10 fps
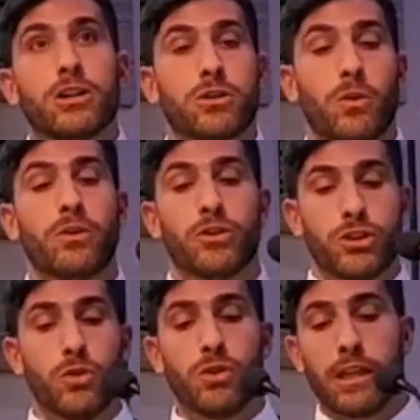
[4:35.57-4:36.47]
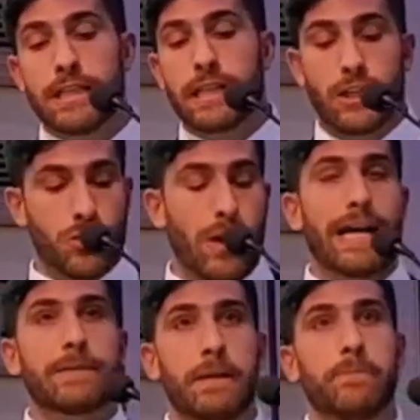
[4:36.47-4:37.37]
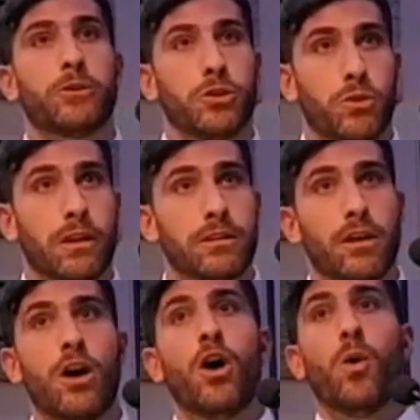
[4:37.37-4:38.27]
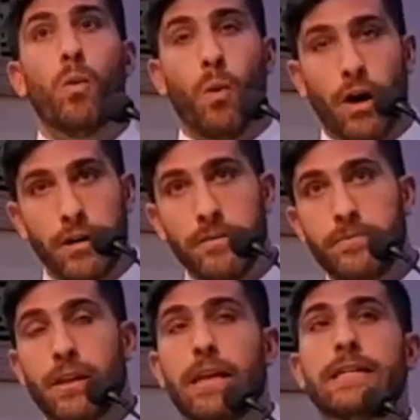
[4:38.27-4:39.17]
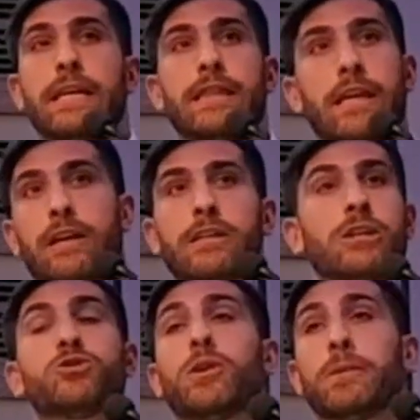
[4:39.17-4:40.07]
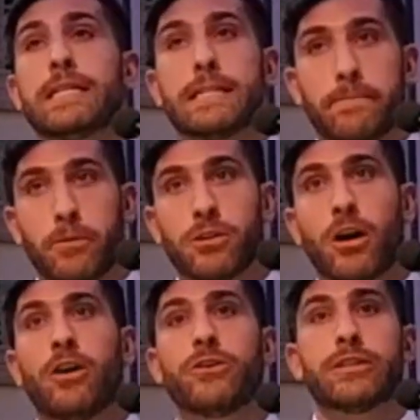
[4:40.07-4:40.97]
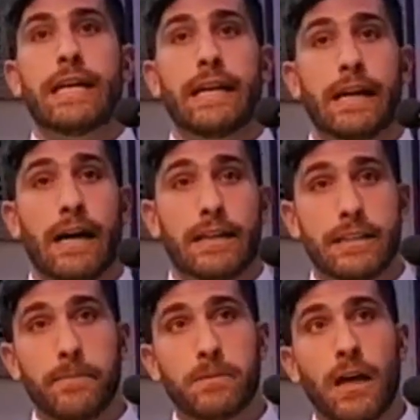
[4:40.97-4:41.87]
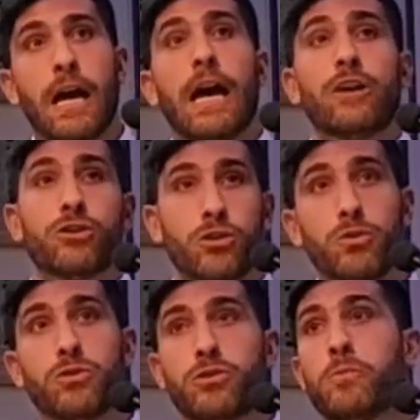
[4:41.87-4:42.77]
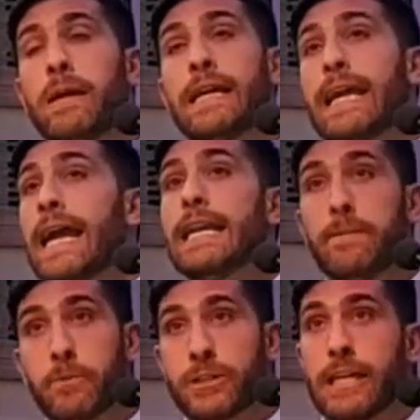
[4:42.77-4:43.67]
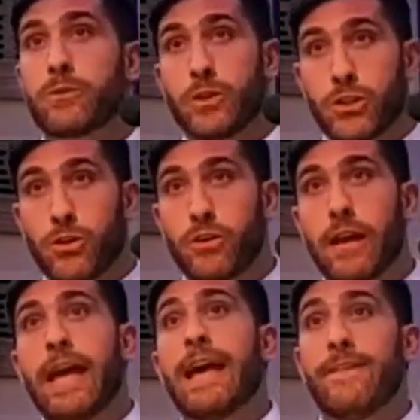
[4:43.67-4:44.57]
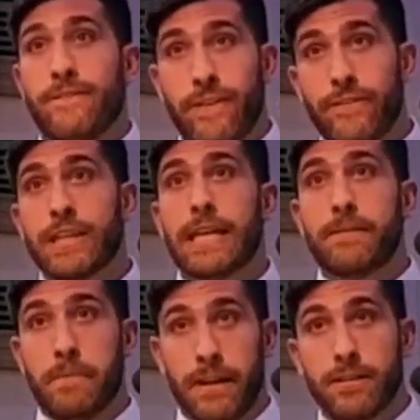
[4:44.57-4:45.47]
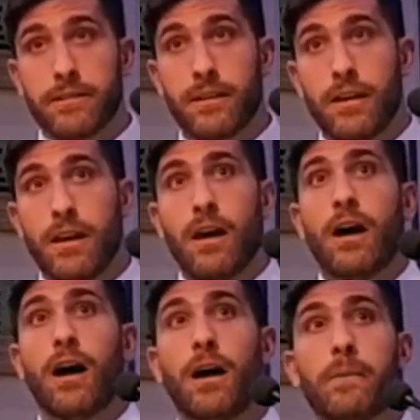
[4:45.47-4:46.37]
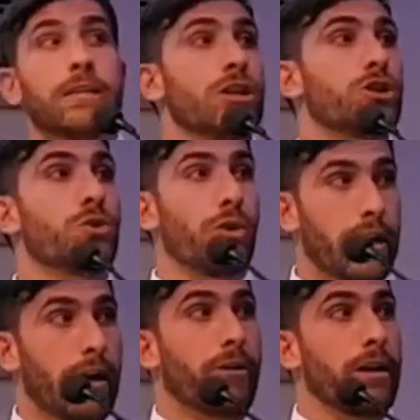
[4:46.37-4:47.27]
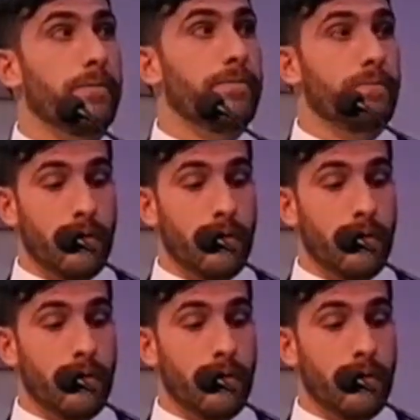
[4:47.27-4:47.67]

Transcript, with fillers: So there's two things that attracts people to this. One is that it's extremely simple to understand in concept, and two, to make an 80% return in 15 minutes um, is extraordinary.